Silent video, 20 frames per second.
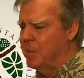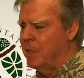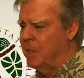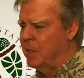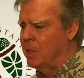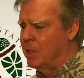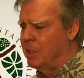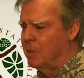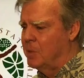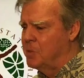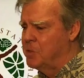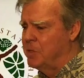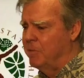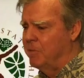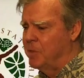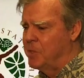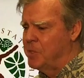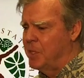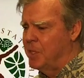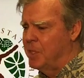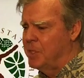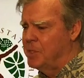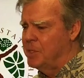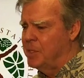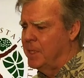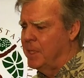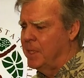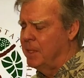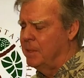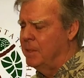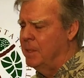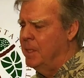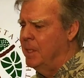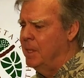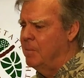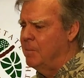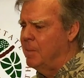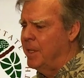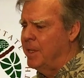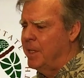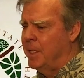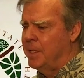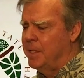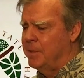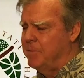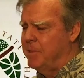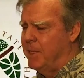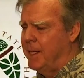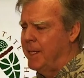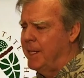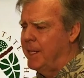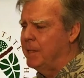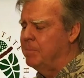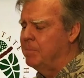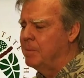conclusive results by the end of today.